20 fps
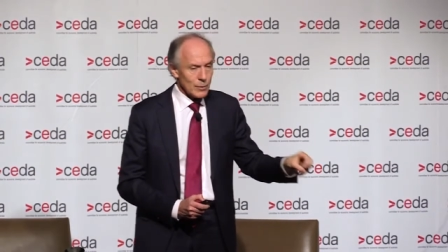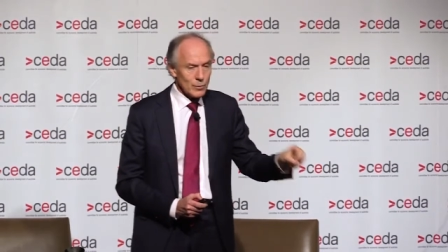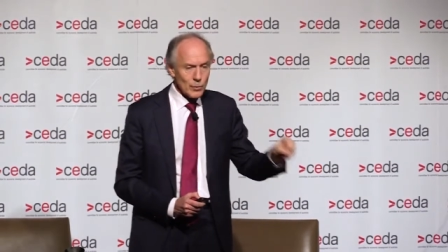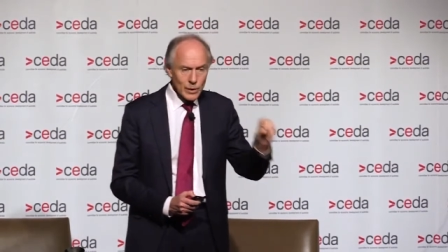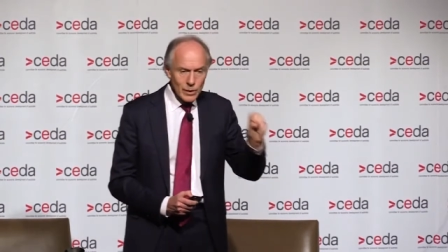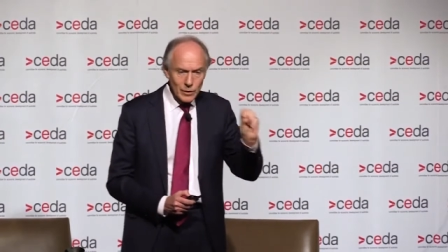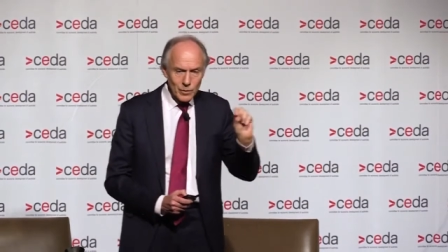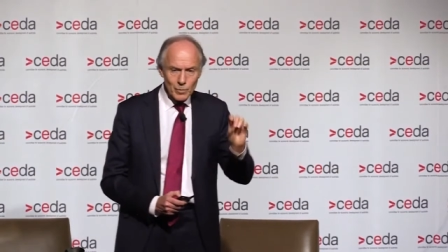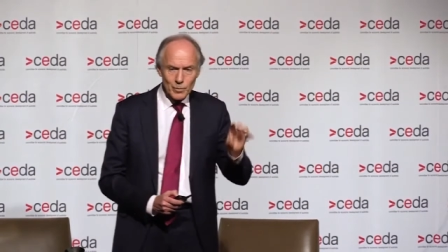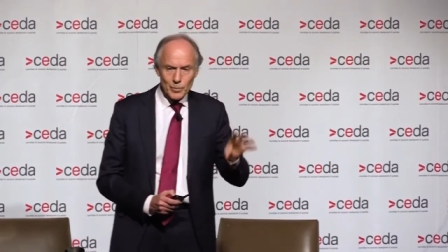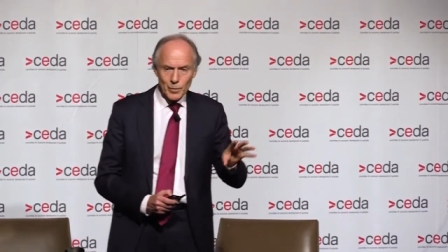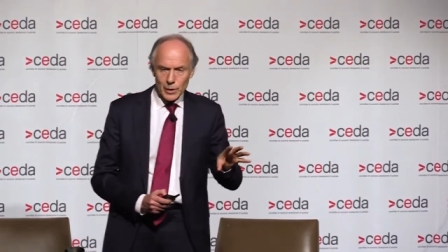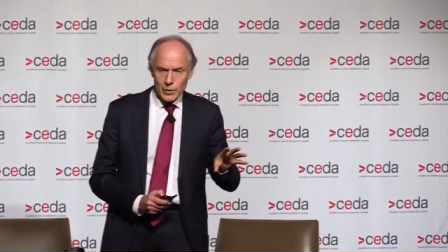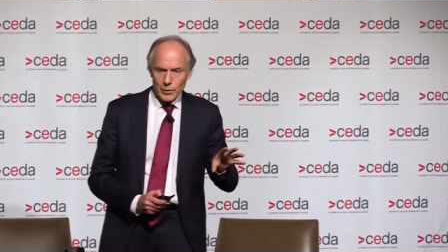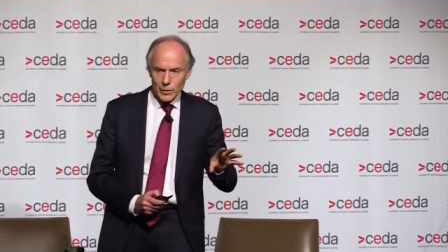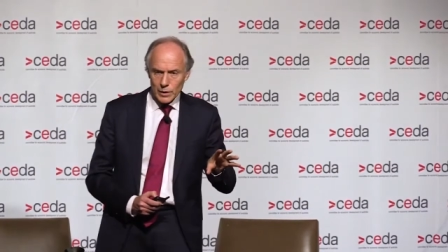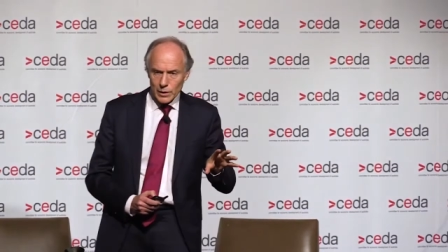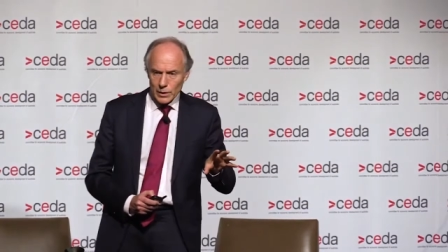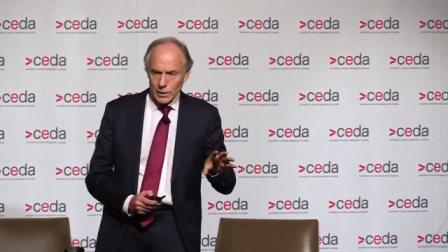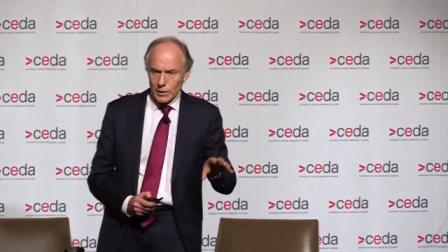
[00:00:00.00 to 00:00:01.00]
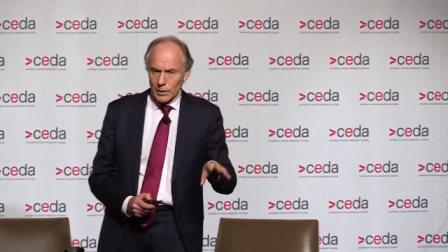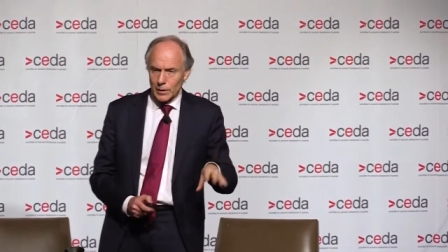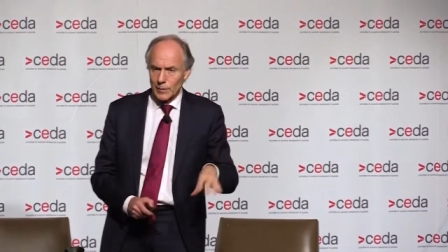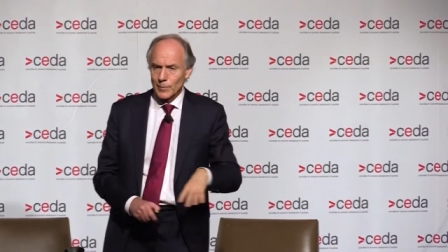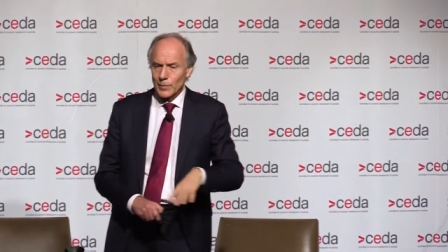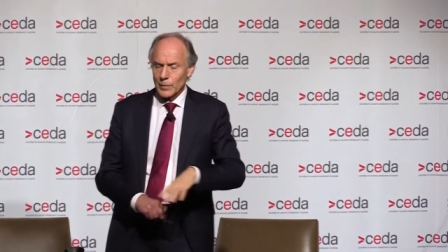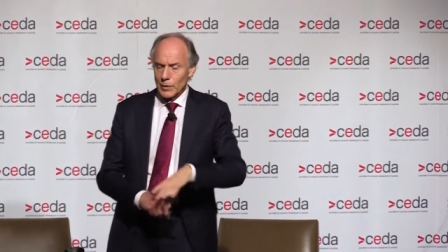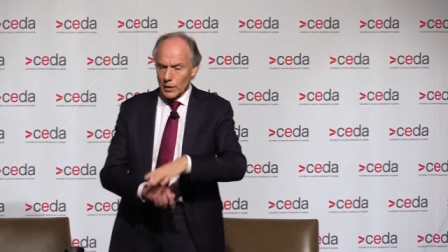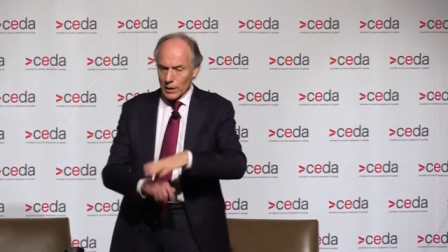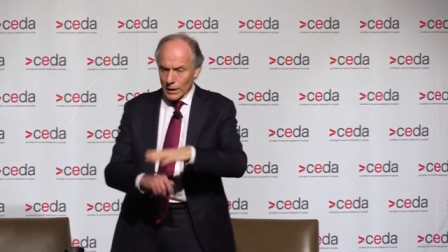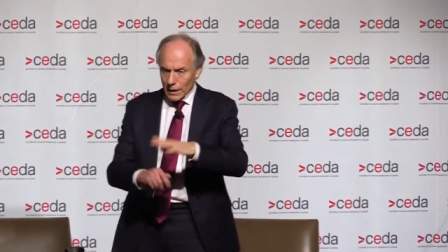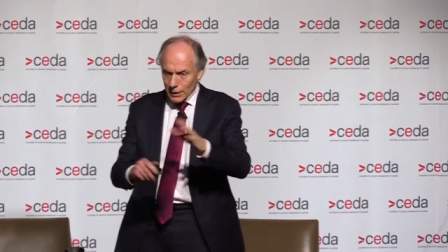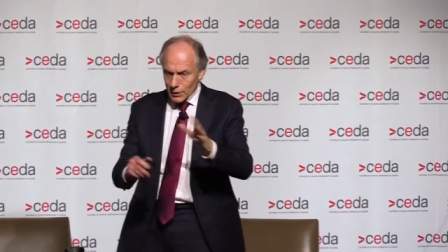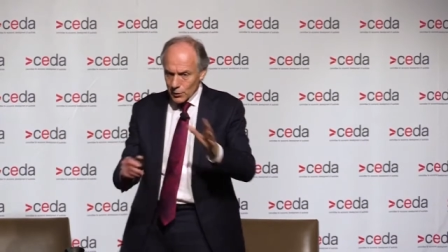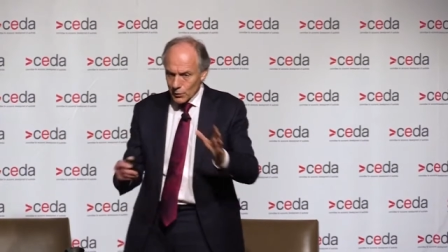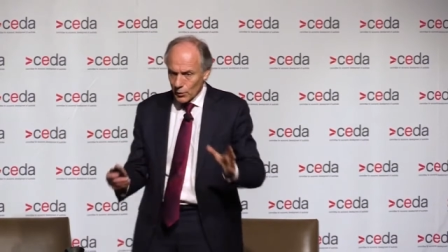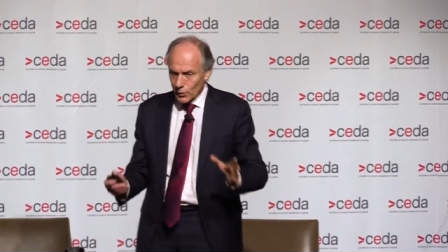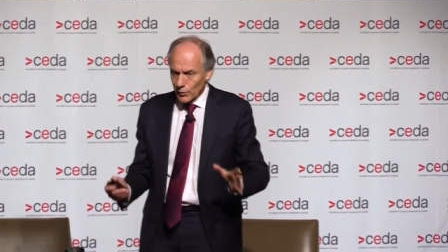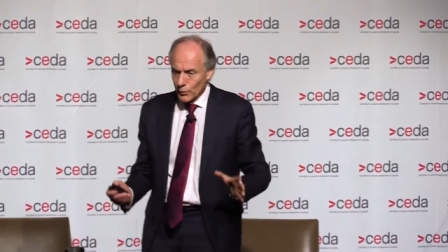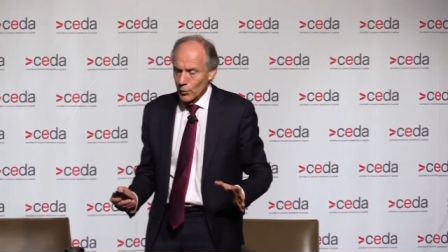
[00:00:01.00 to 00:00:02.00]
And when it's buried, the
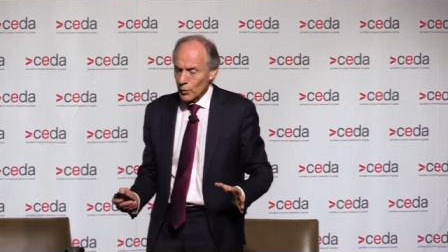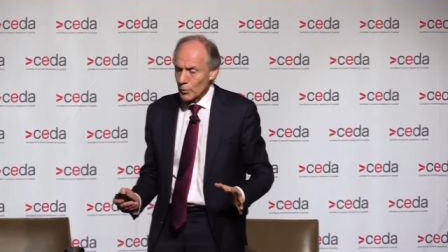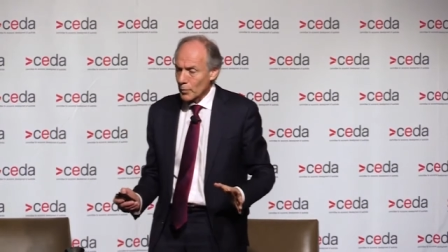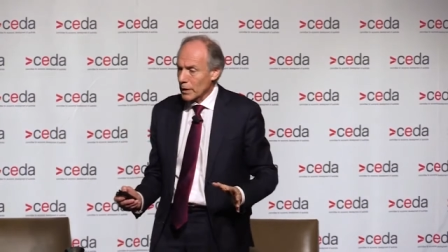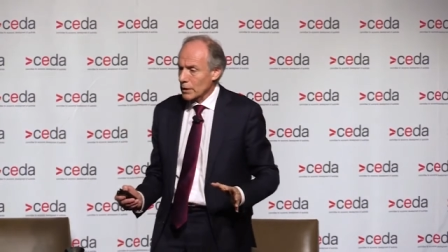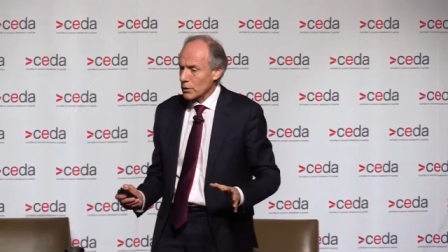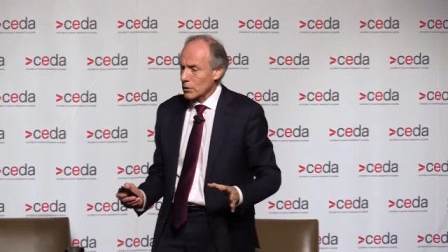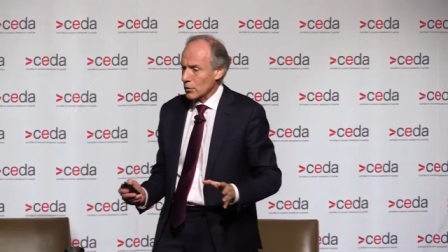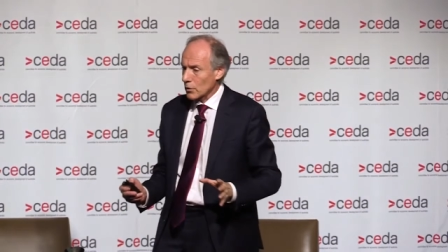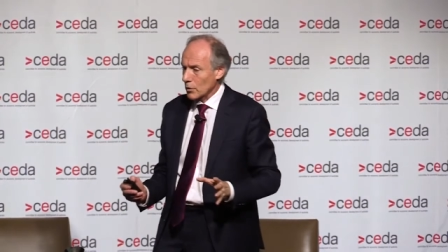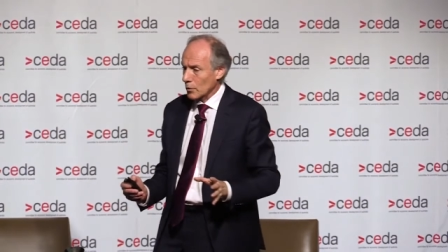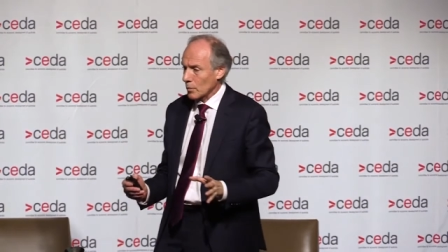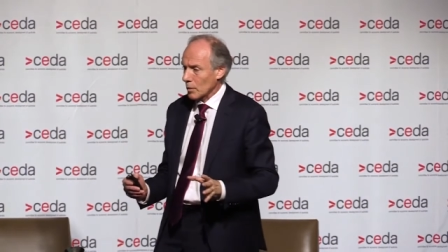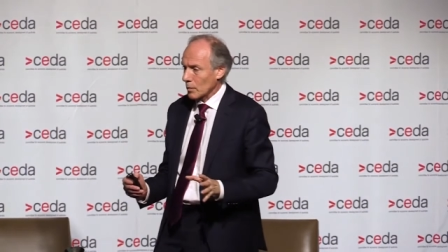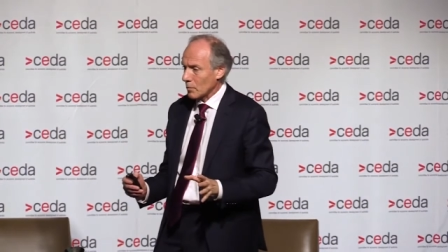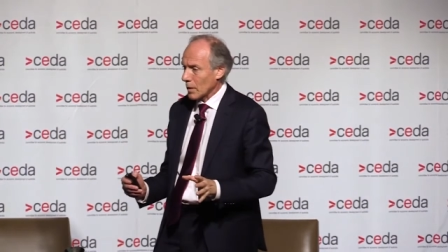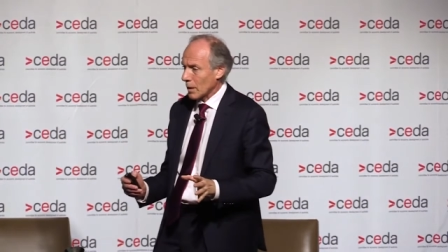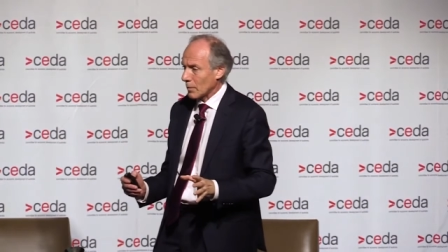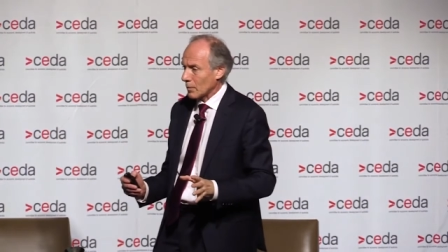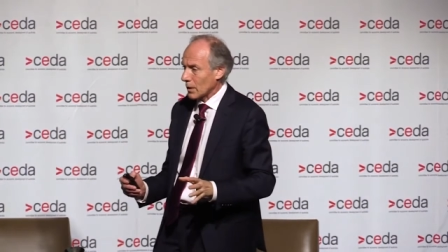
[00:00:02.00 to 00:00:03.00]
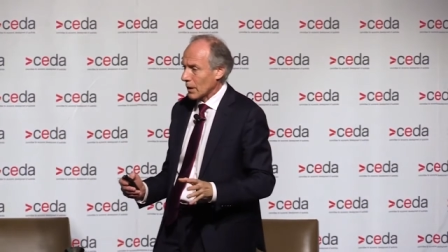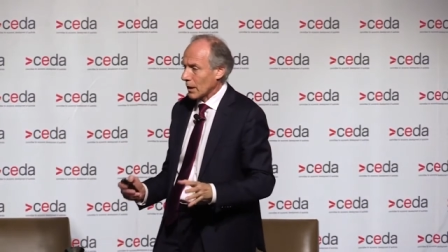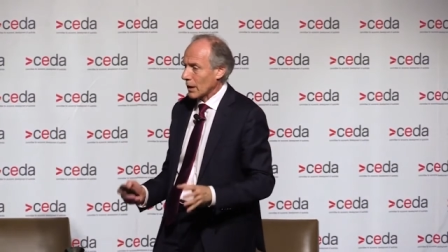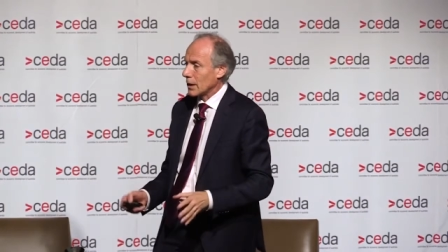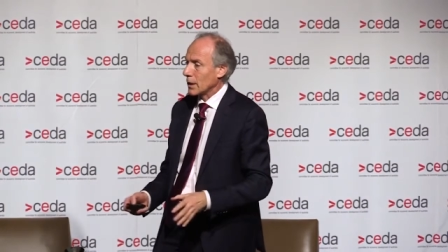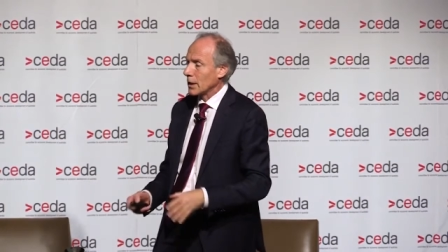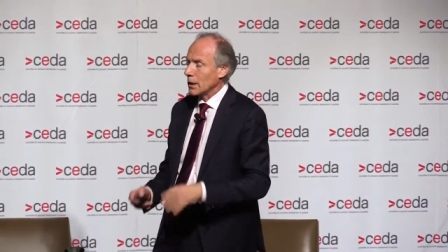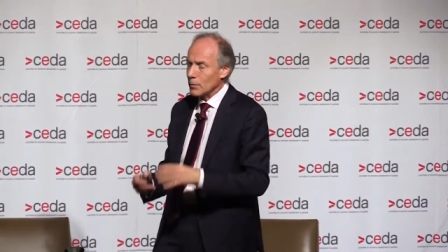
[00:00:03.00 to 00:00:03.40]
nature of the formations that have been mapped out,